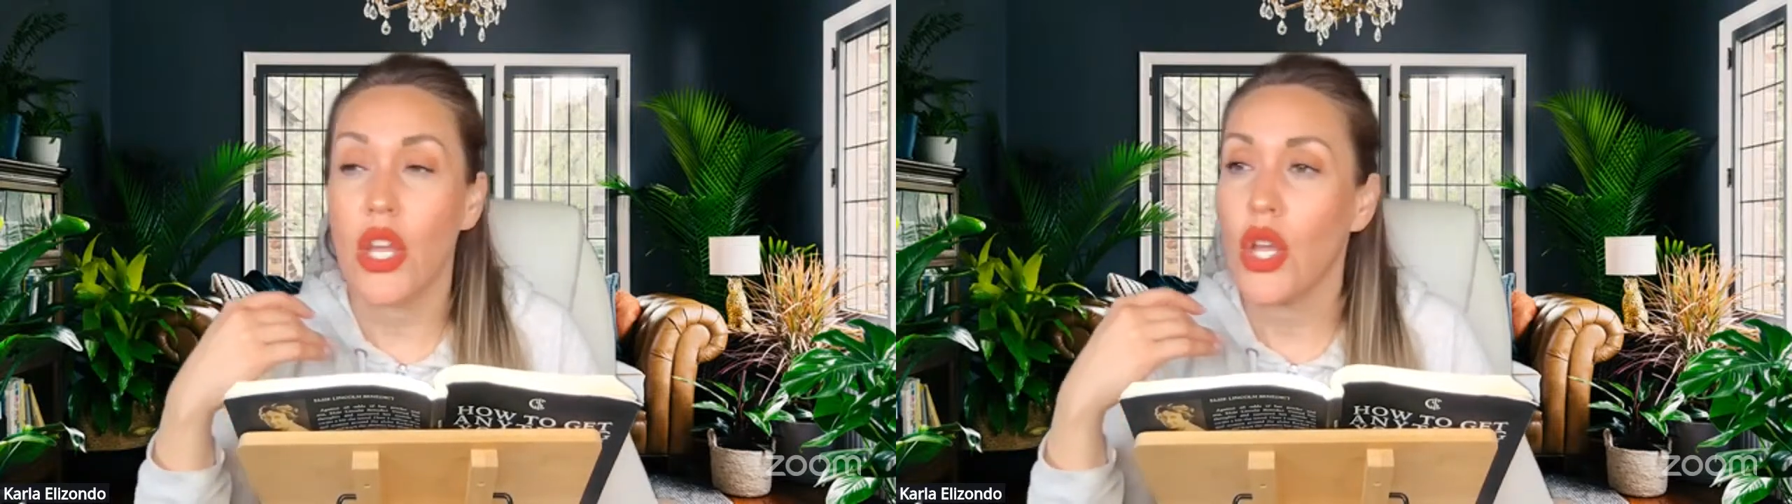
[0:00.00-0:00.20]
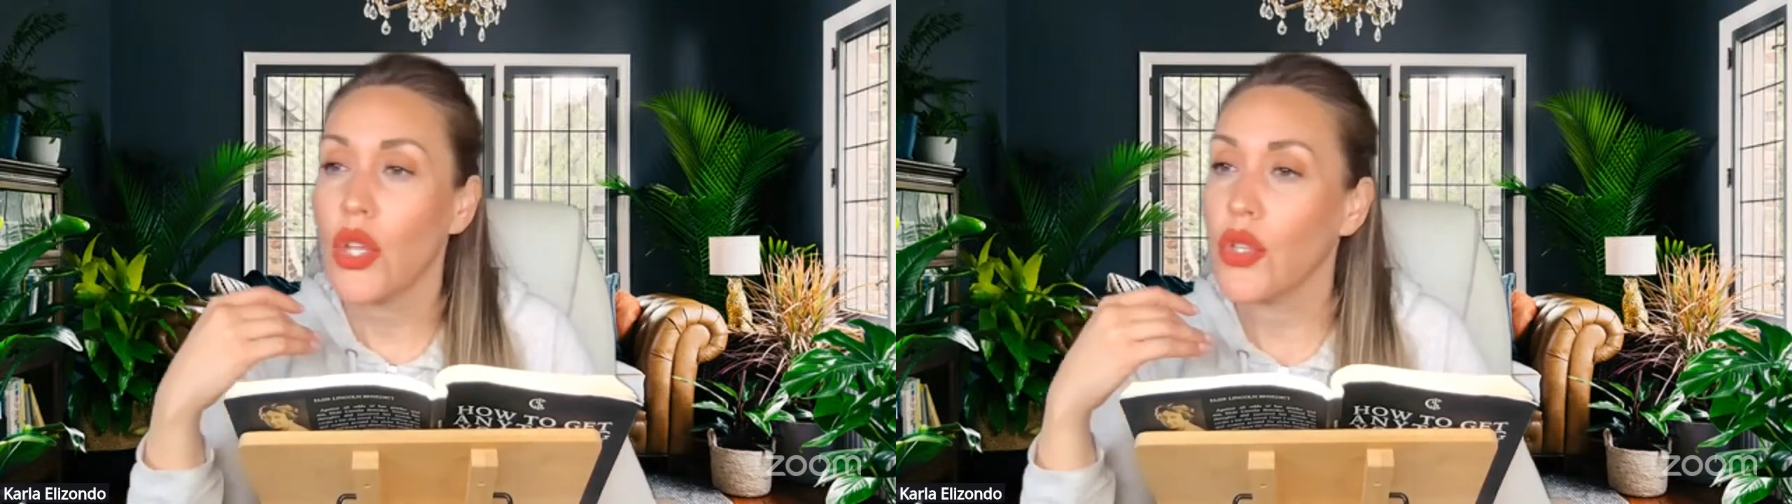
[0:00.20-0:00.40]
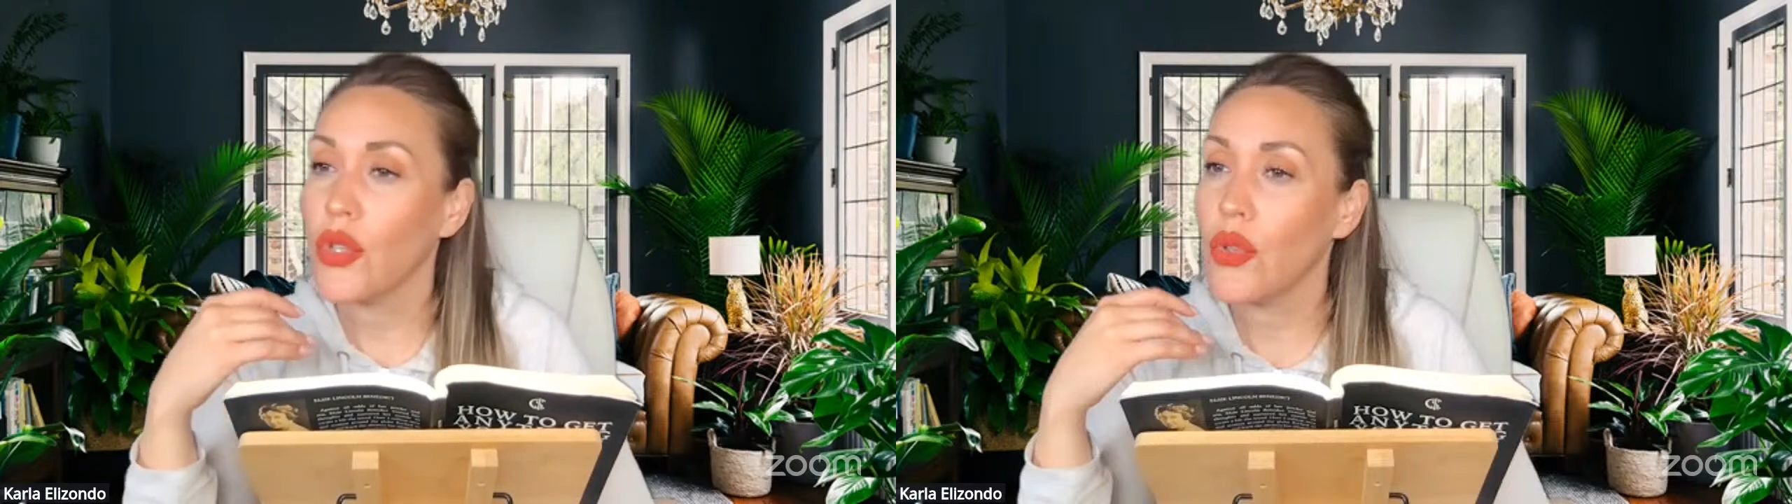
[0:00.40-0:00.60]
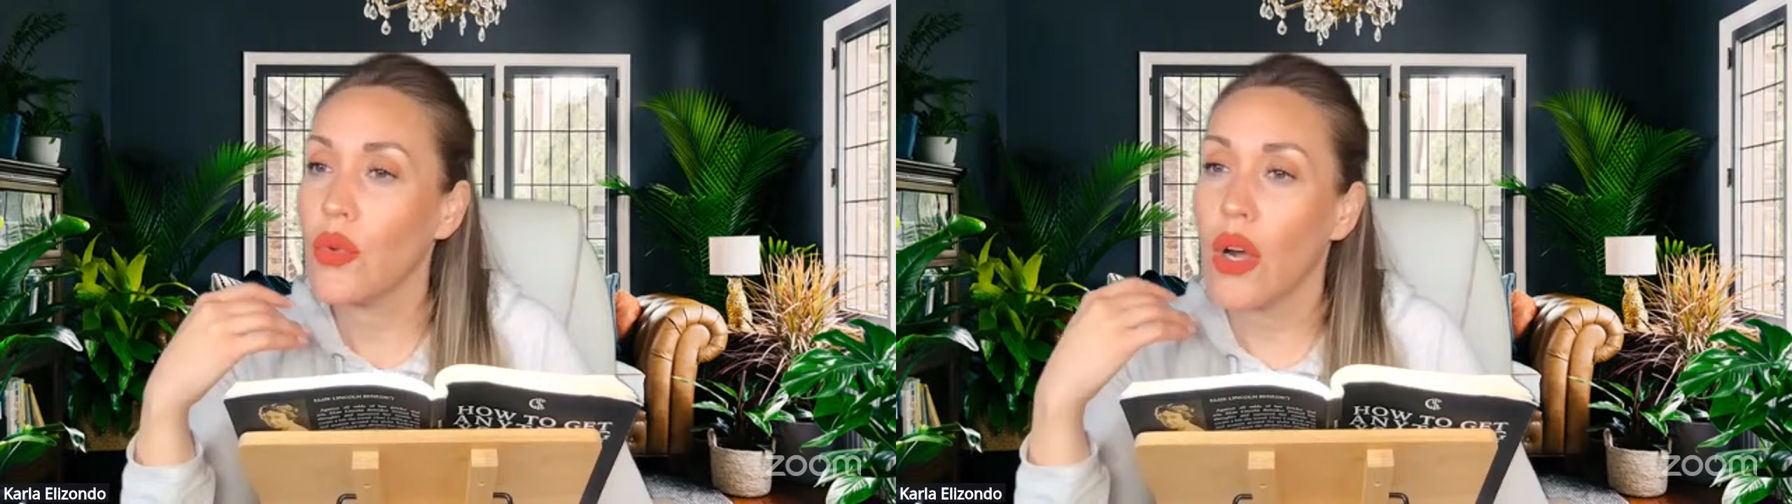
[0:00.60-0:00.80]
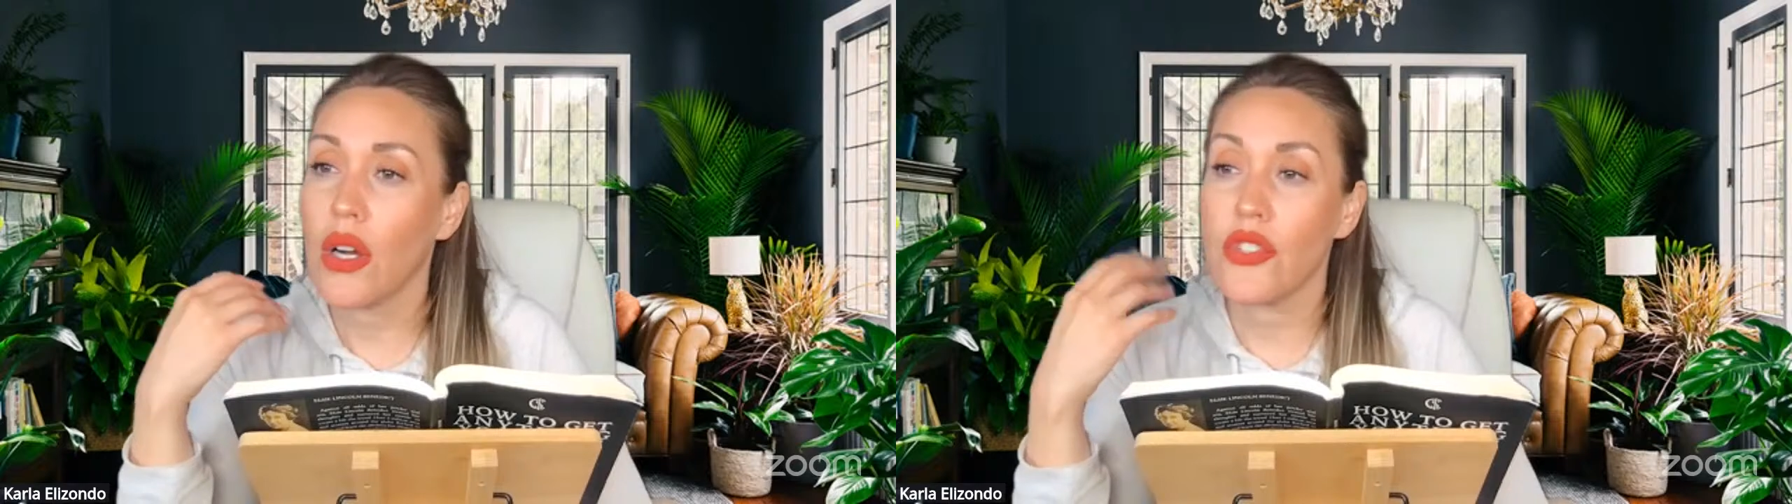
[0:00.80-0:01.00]
you
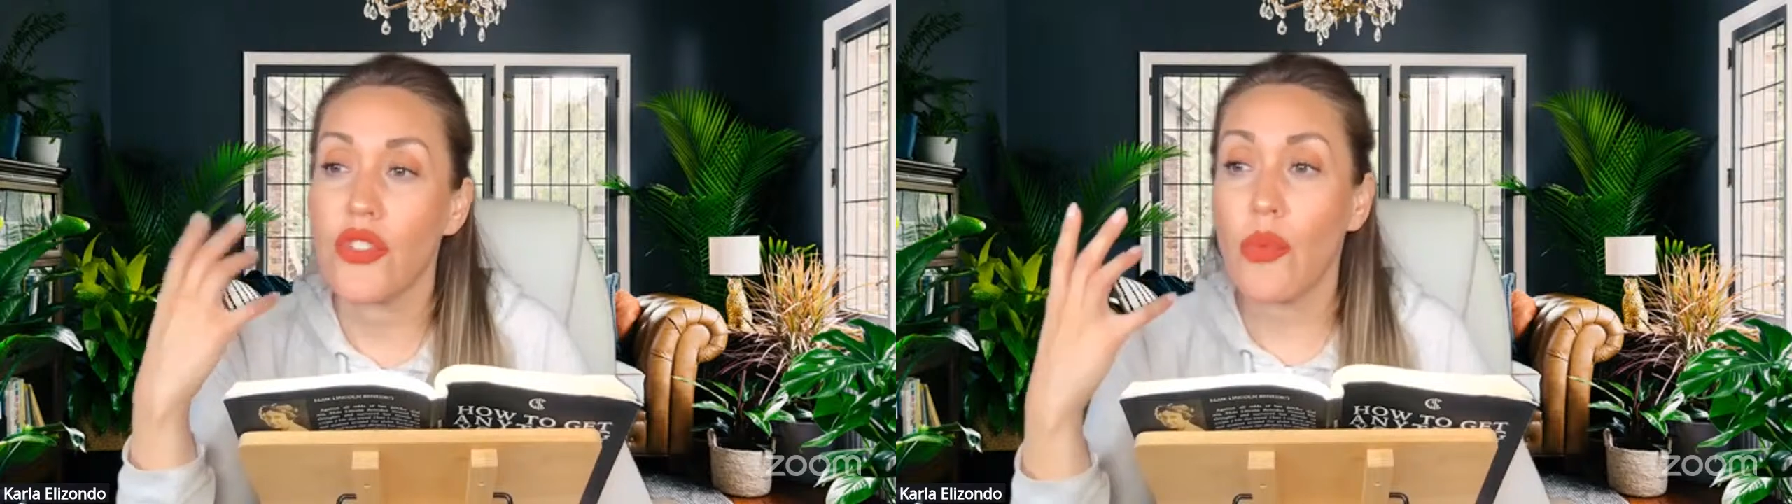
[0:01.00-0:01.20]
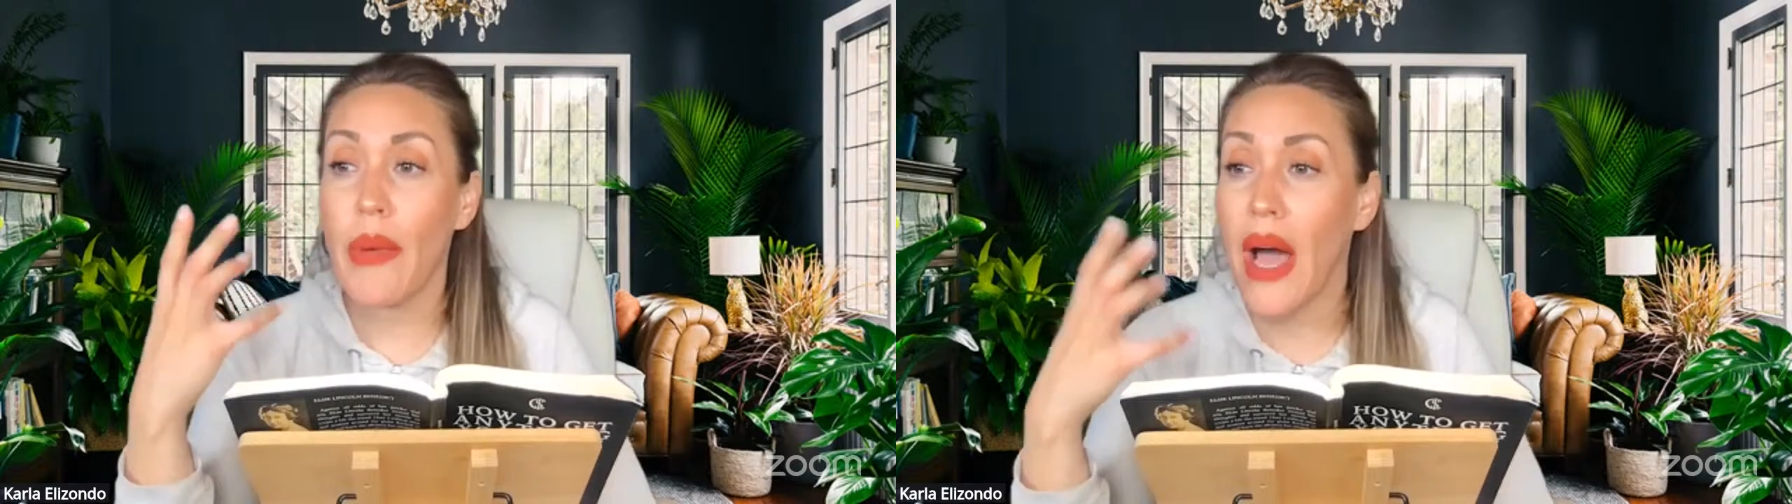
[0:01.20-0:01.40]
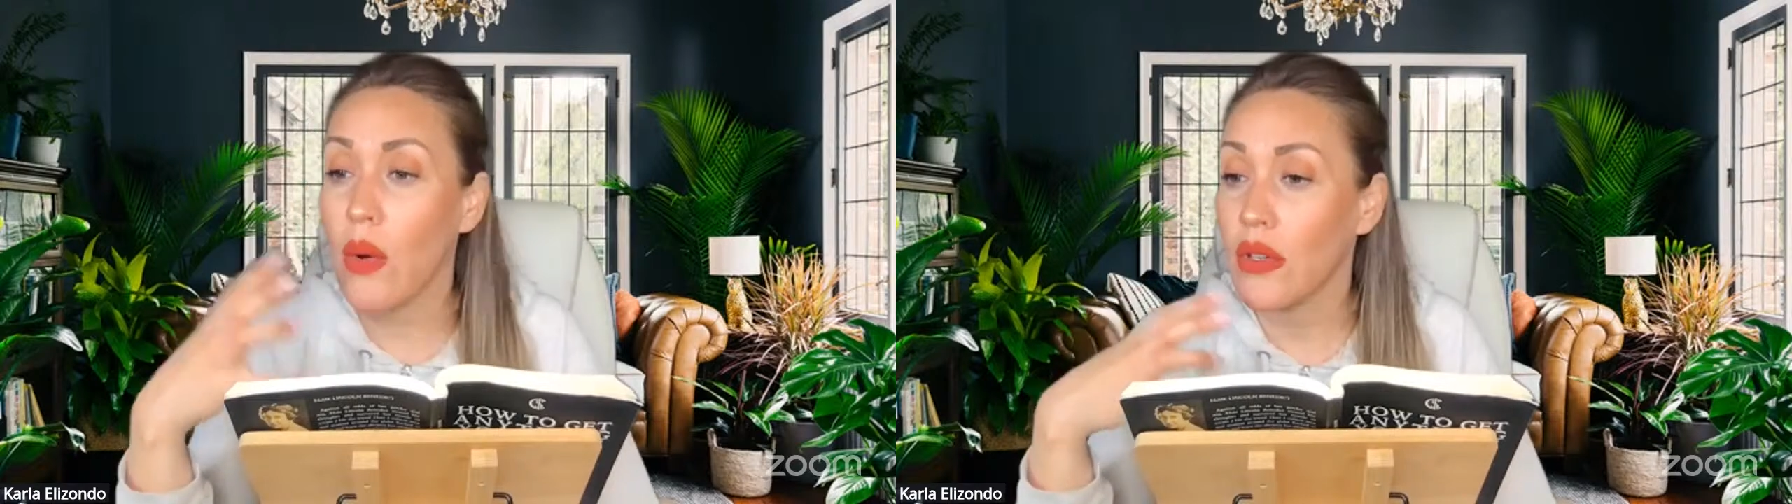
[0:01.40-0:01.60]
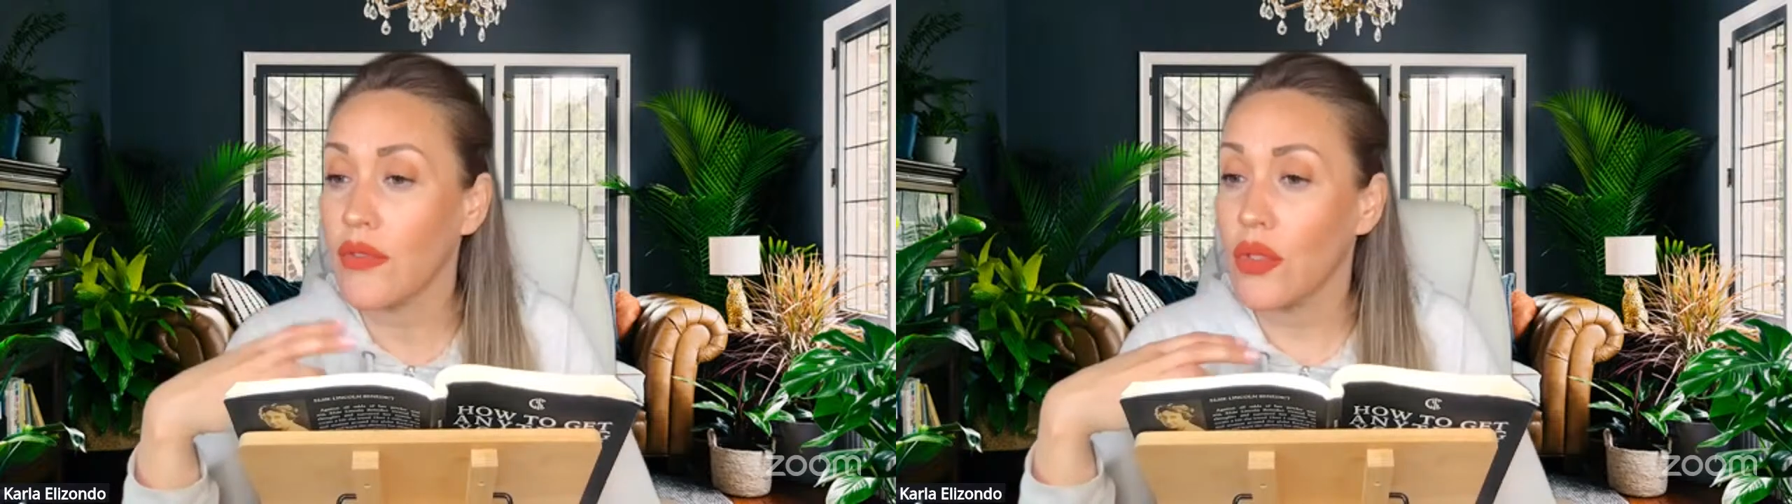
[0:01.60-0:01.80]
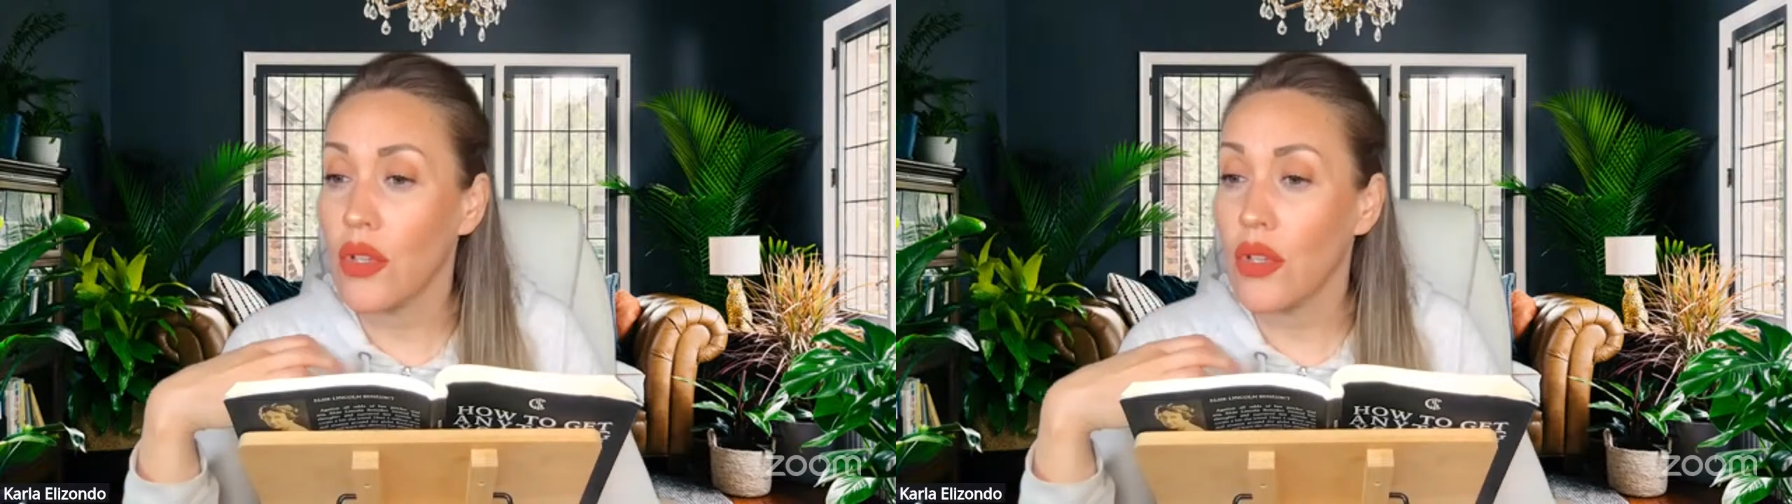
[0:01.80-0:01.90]
are so powerful.